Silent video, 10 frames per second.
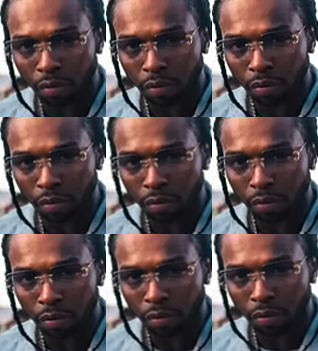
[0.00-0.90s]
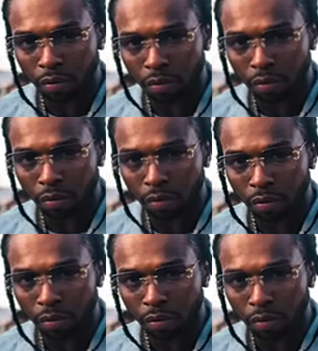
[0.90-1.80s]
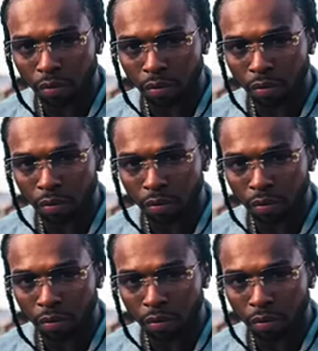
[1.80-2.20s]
(not speaking)